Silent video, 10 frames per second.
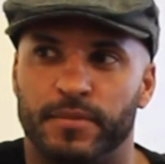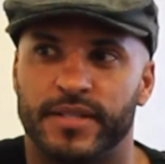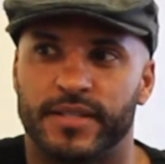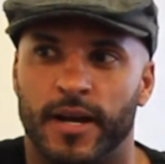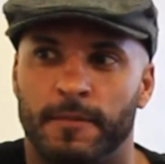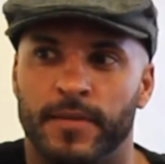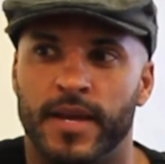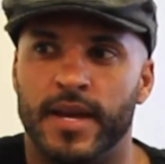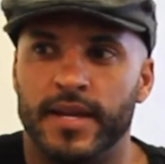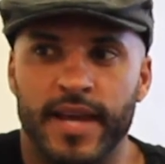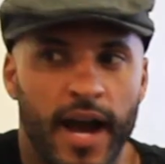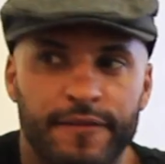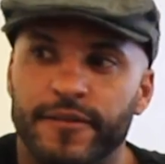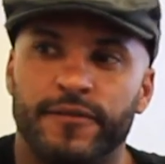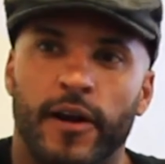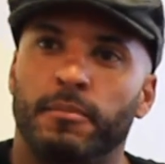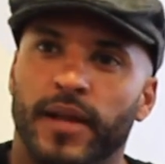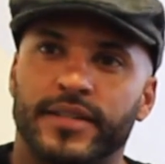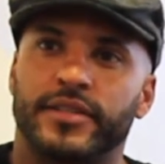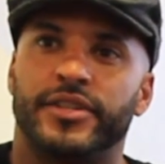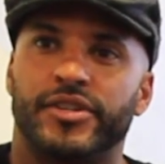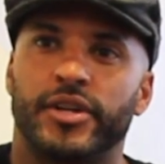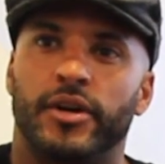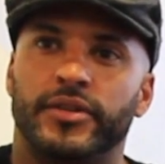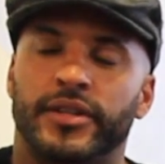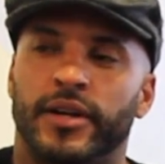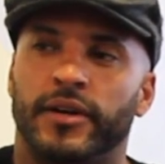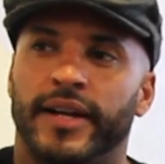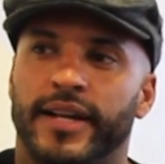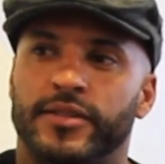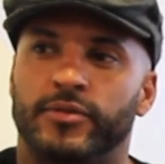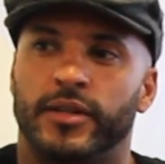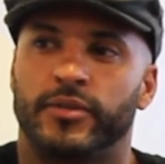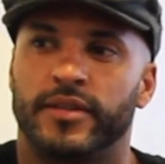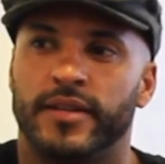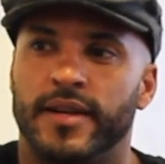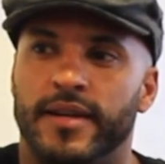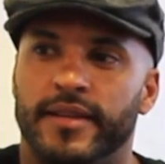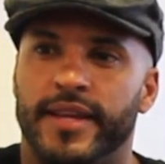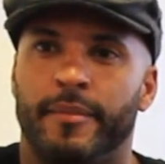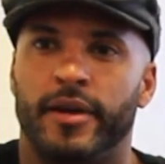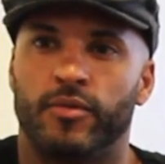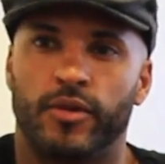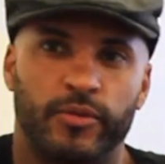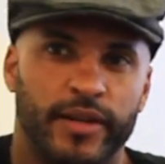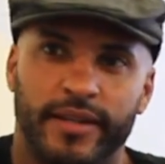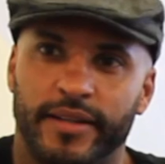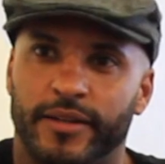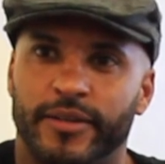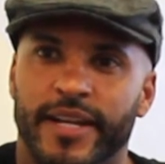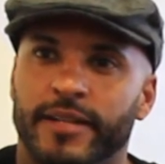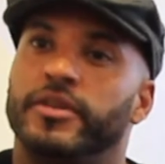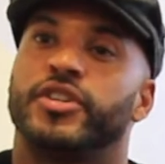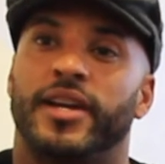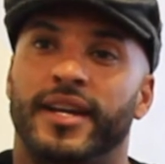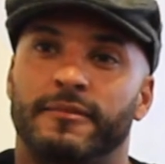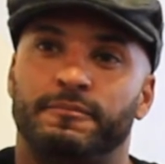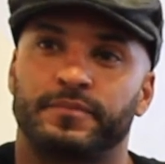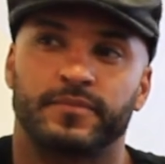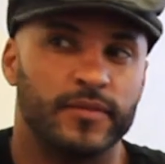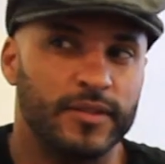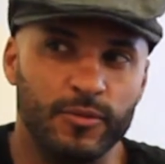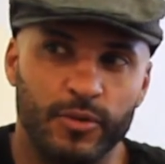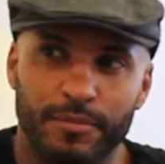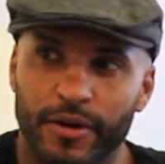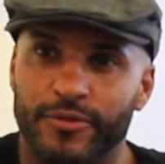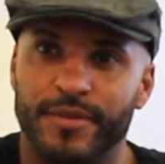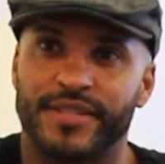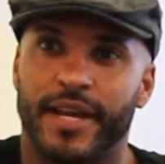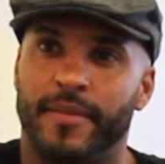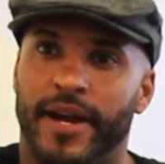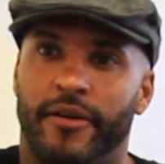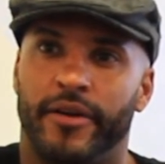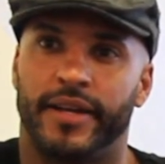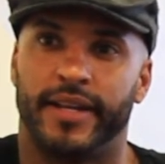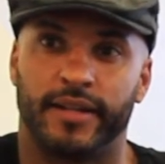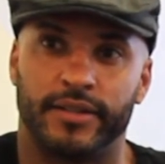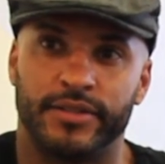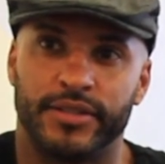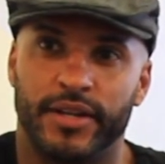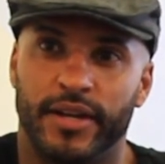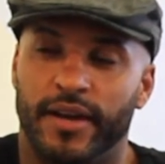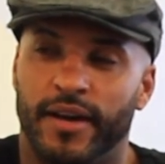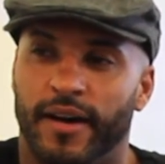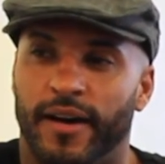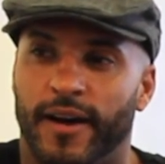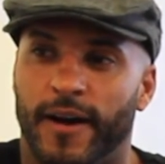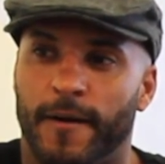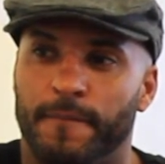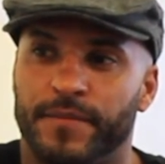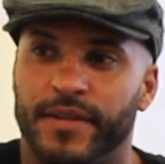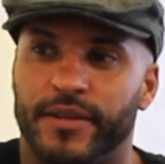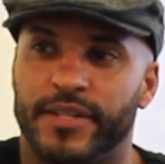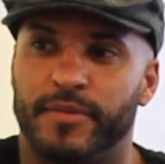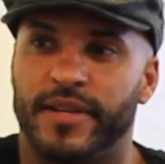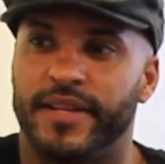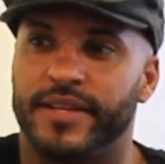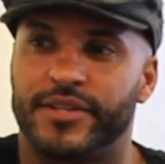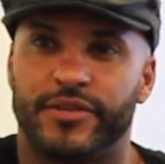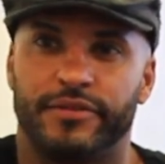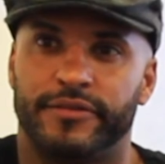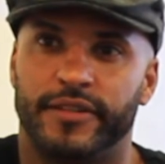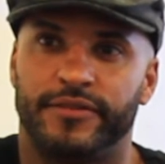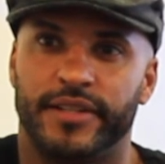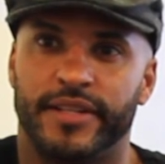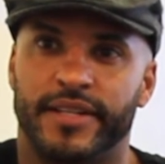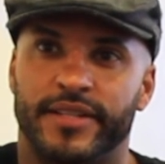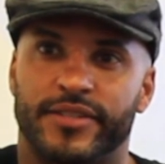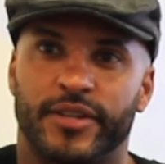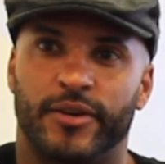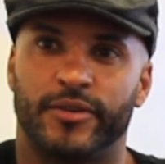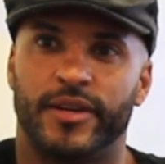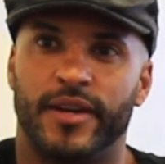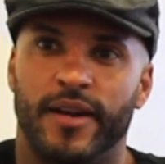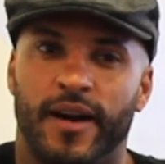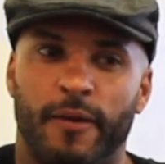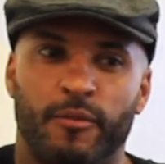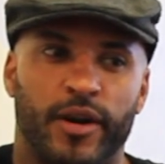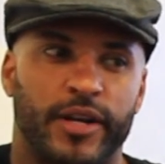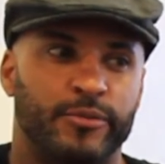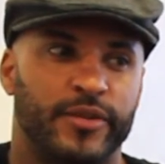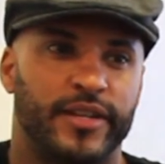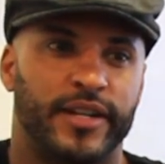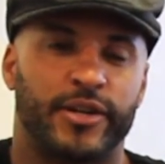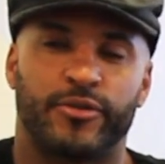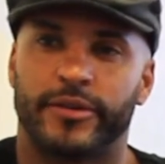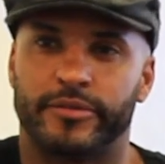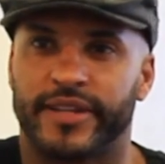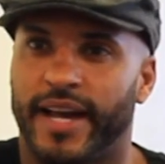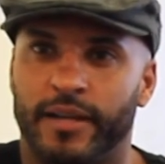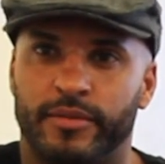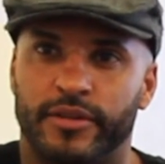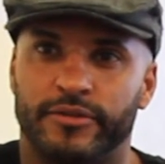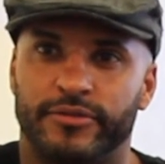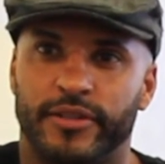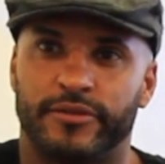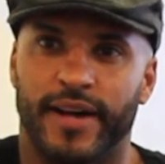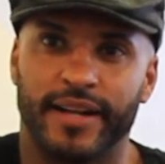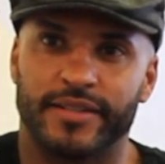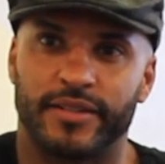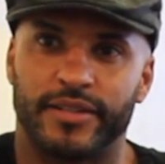But yeah, I feel very blessed in this show. I get to work with the Emmy award-winning Ian McShane. We're both from the same area in England. He's been in the industry for 50 years, so I'm working with an incredible caliber of actor.